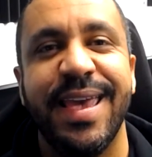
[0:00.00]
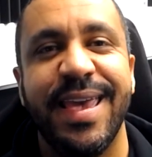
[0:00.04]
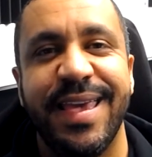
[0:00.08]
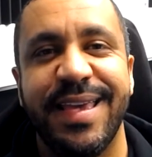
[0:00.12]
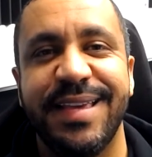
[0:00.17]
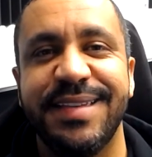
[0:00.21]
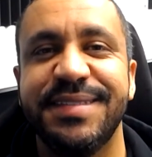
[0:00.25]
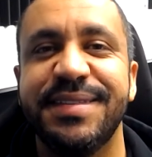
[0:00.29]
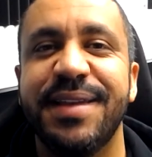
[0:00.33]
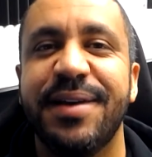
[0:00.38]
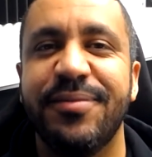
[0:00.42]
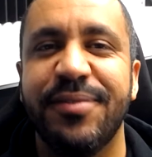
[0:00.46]

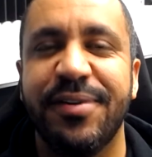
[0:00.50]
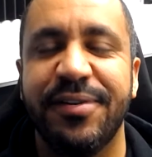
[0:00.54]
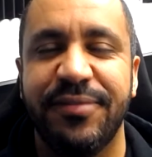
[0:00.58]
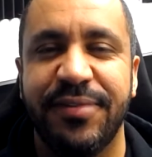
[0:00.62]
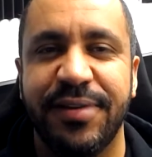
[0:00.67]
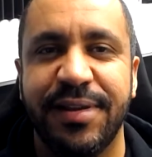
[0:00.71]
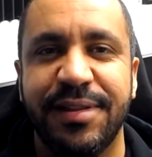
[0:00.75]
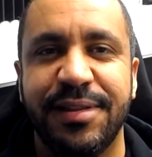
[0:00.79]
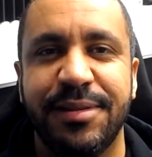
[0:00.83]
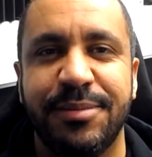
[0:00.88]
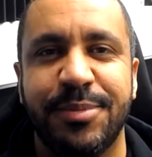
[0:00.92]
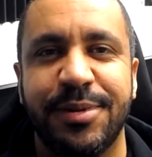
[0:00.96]
is now
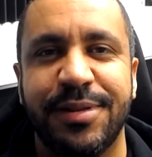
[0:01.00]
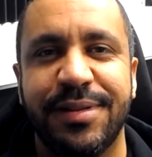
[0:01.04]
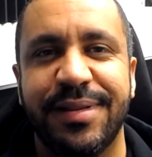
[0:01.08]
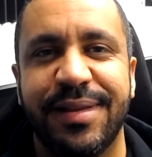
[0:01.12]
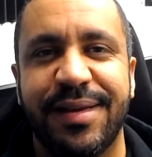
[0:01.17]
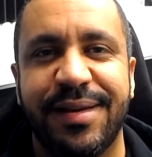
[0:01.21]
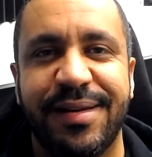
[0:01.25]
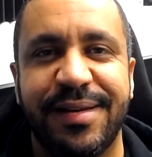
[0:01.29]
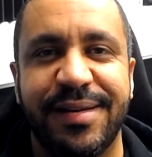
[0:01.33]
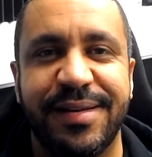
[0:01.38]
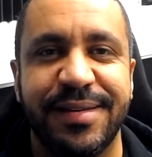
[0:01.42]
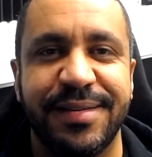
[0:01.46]
available
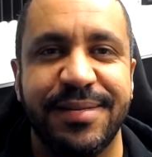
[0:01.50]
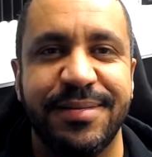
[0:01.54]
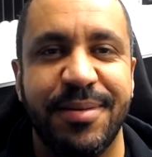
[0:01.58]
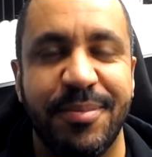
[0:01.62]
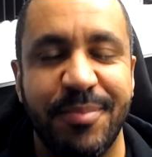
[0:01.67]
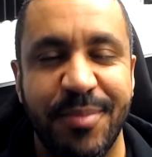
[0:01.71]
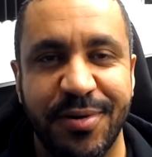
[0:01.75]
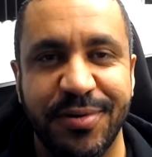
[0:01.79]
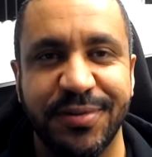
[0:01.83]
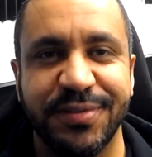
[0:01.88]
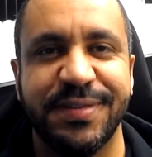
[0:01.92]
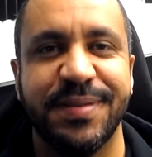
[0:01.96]
on
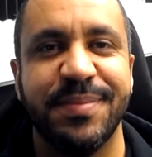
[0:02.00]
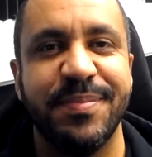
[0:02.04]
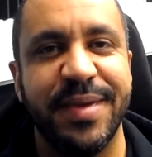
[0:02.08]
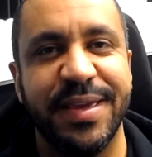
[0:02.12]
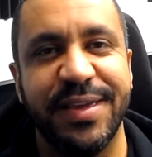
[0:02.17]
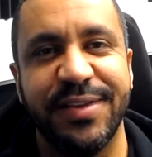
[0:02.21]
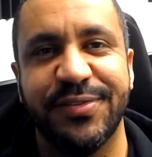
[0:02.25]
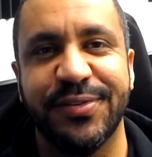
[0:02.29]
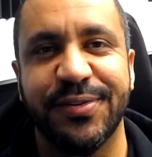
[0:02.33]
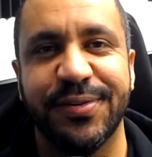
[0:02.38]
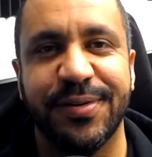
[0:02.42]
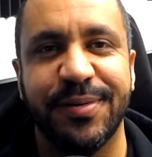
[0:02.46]
most
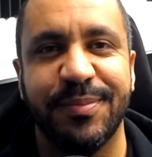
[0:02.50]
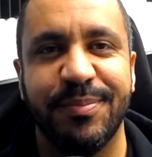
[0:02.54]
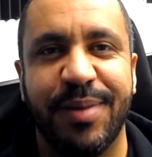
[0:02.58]
major